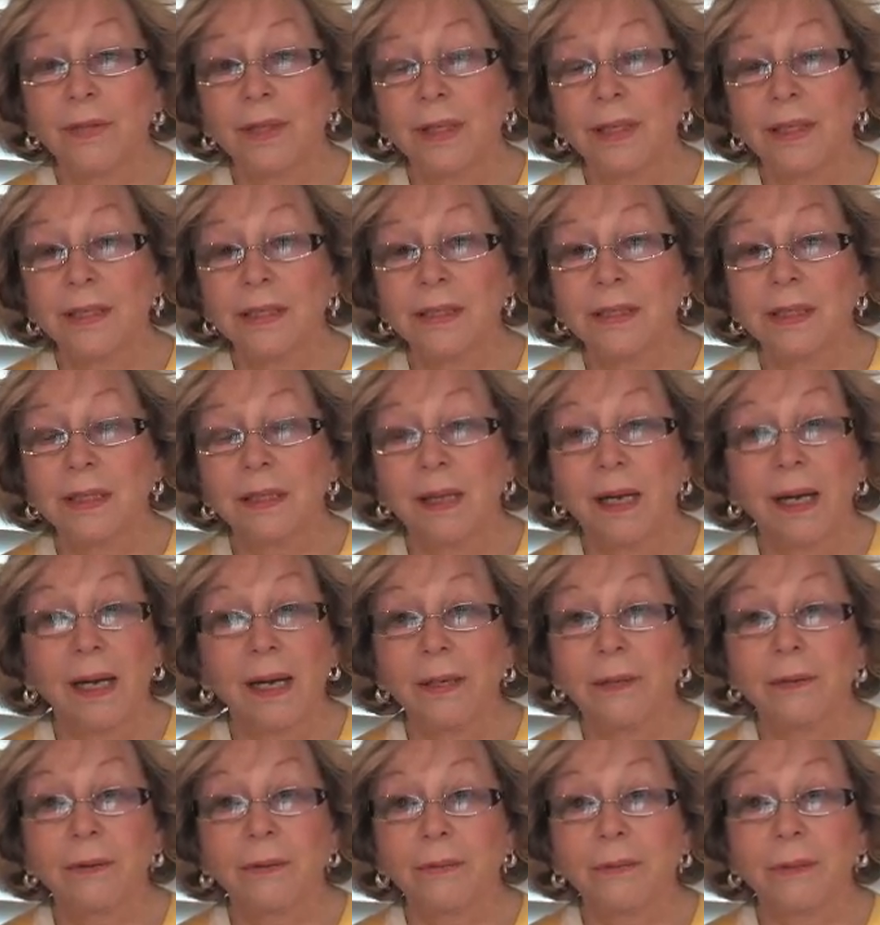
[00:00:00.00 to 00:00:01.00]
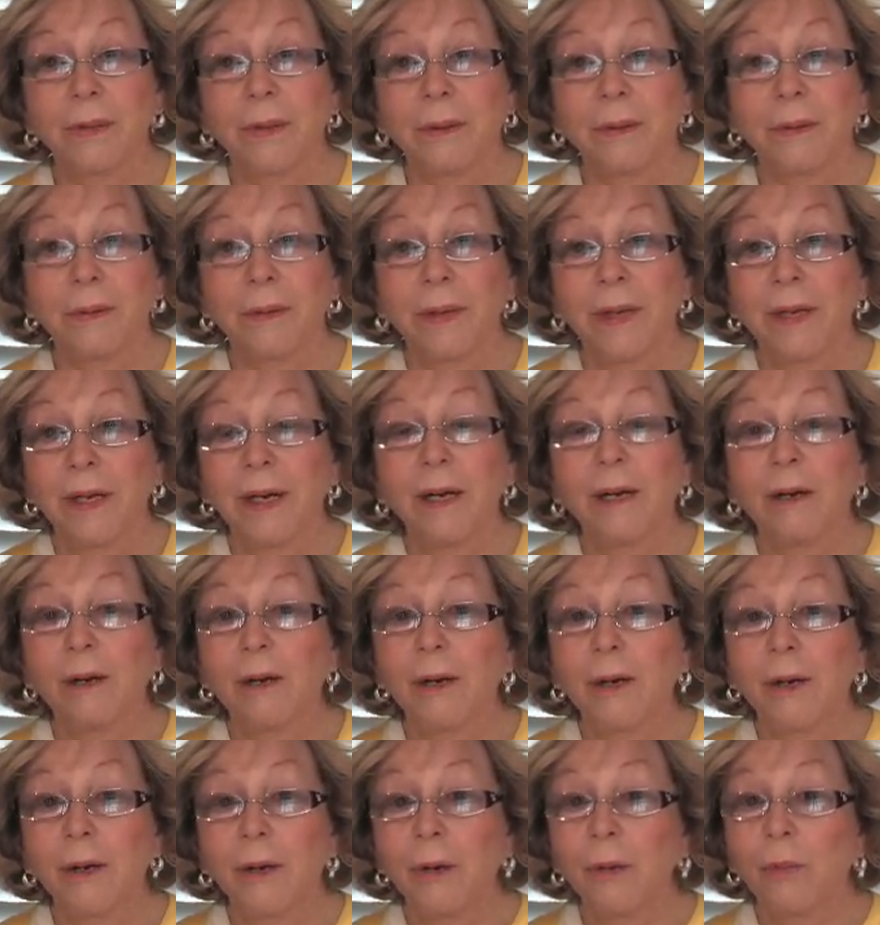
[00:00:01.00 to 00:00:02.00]
And I said, I don't know
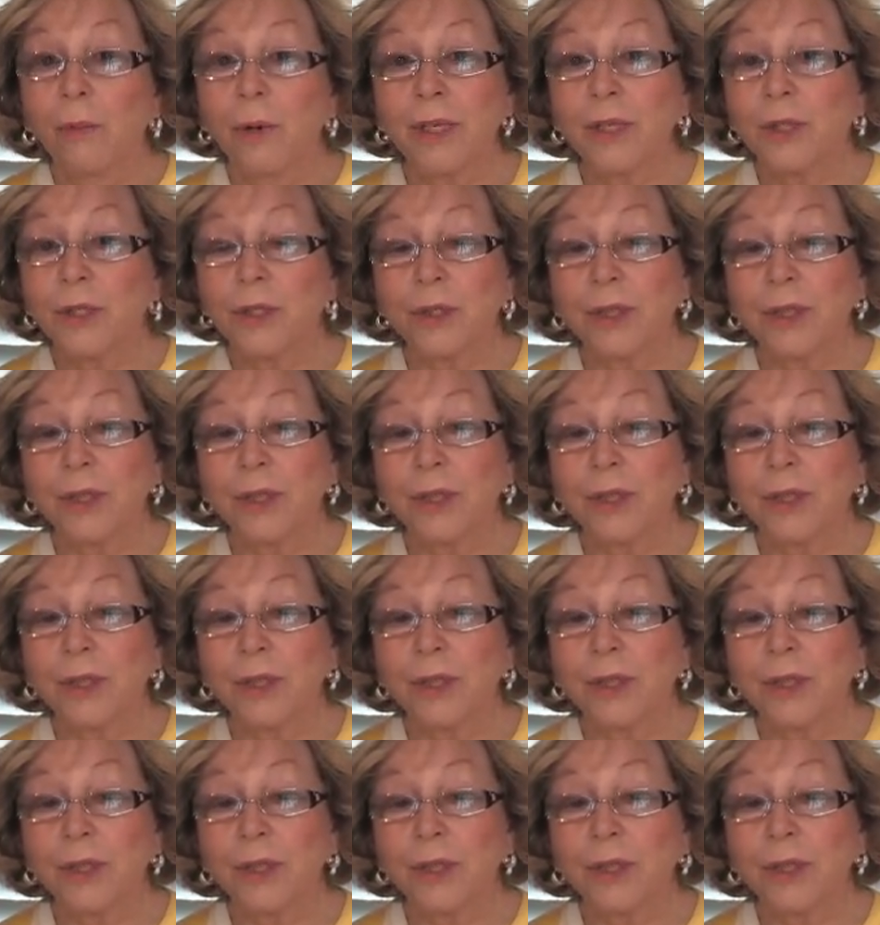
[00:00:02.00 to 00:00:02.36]
what